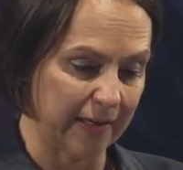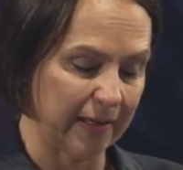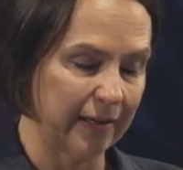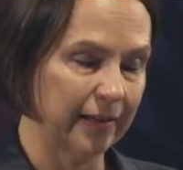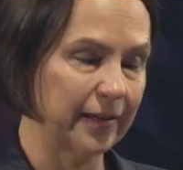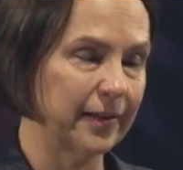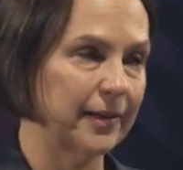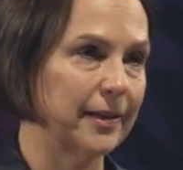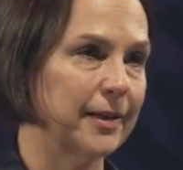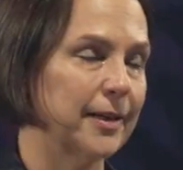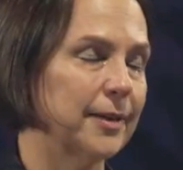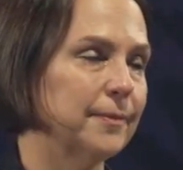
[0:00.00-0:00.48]

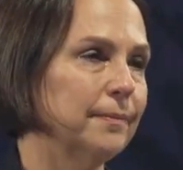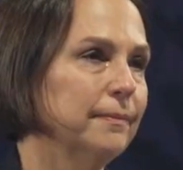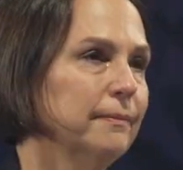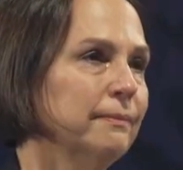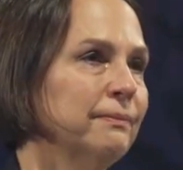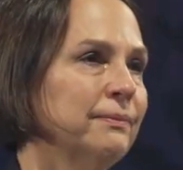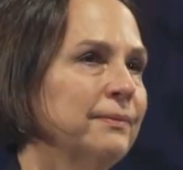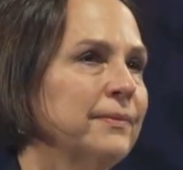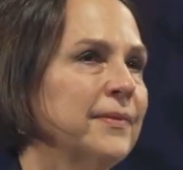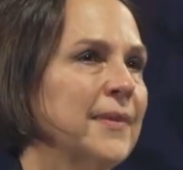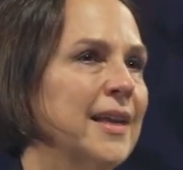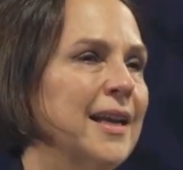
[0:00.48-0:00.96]

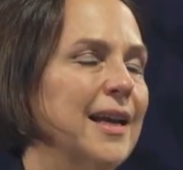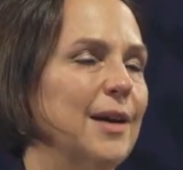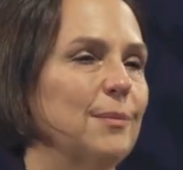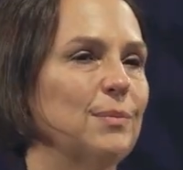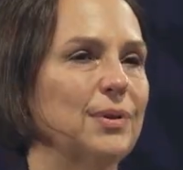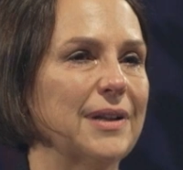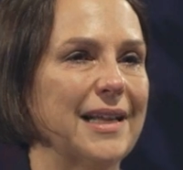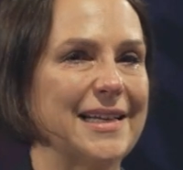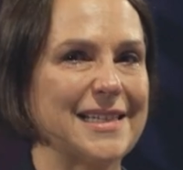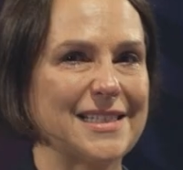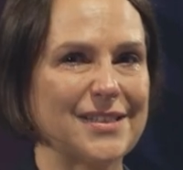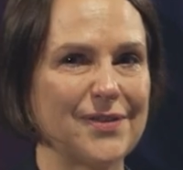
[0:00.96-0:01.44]
And
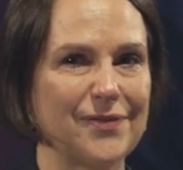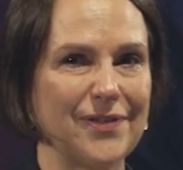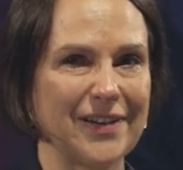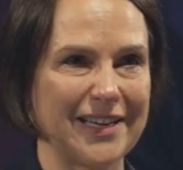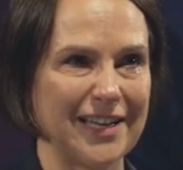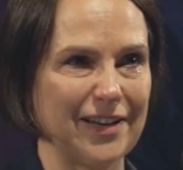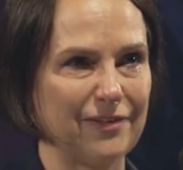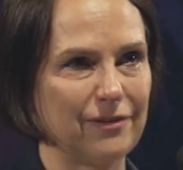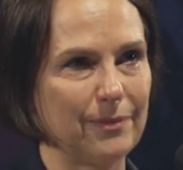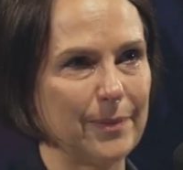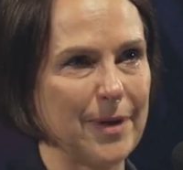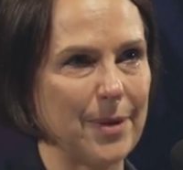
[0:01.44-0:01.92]
please
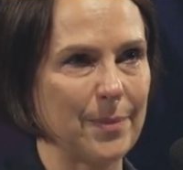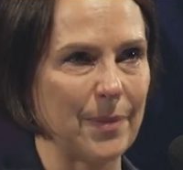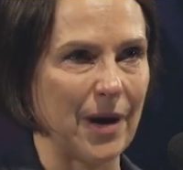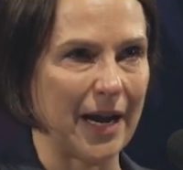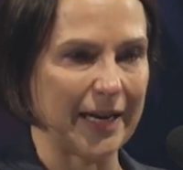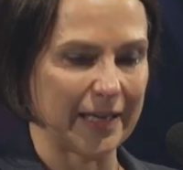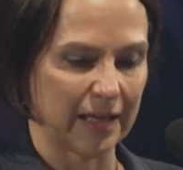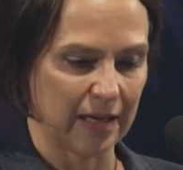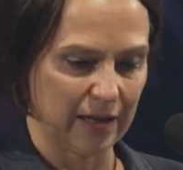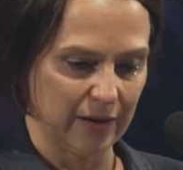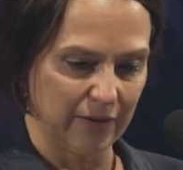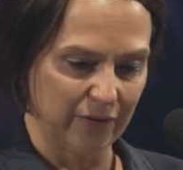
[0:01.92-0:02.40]
forgive me my
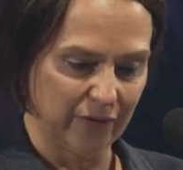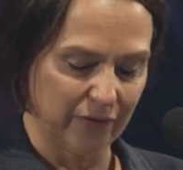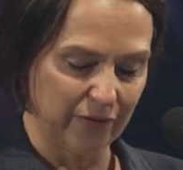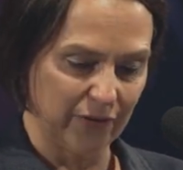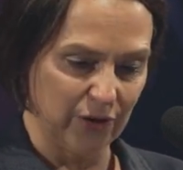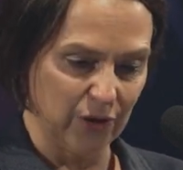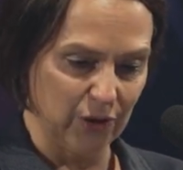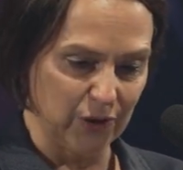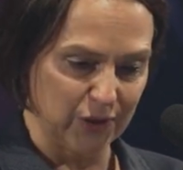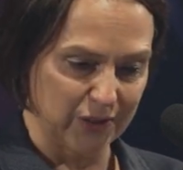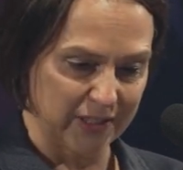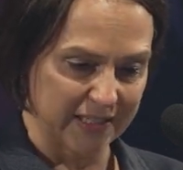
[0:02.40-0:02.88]

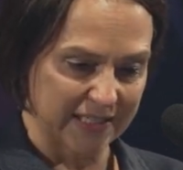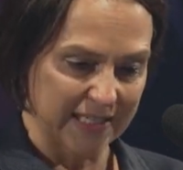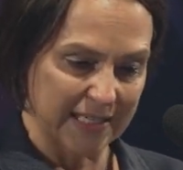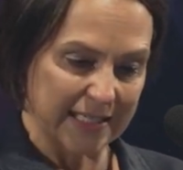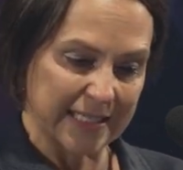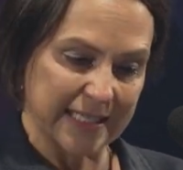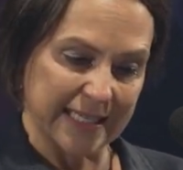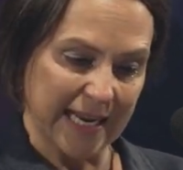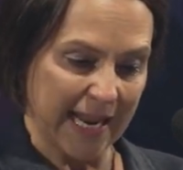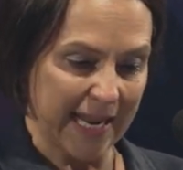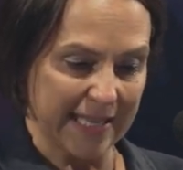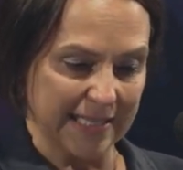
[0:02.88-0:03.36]
confused
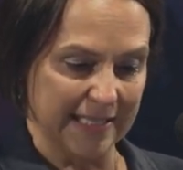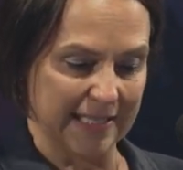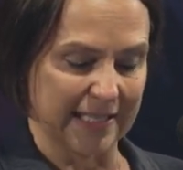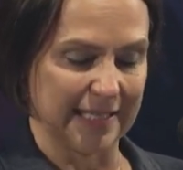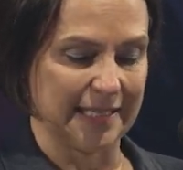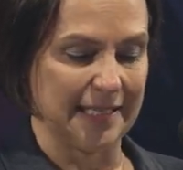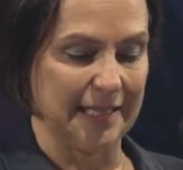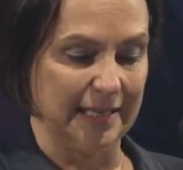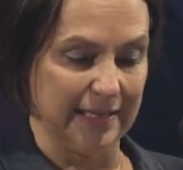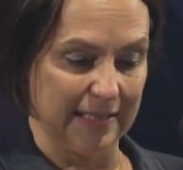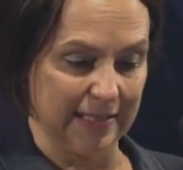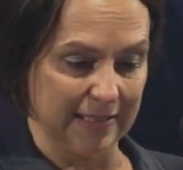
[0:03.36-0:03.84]

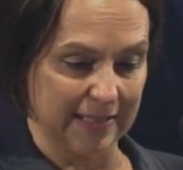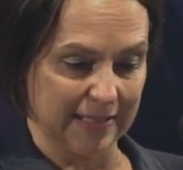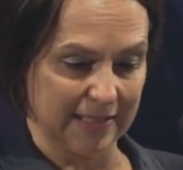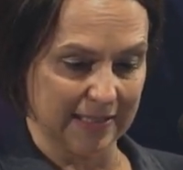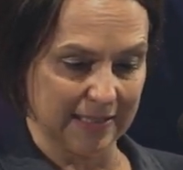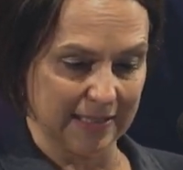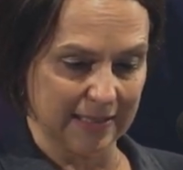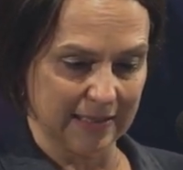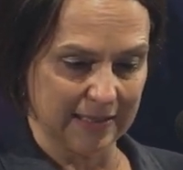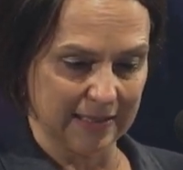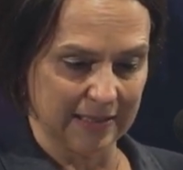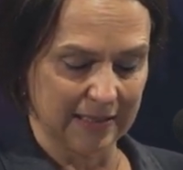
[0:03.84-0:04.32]

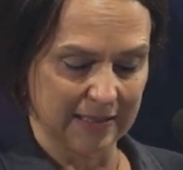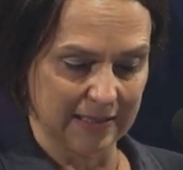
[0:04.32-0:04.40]
tenses.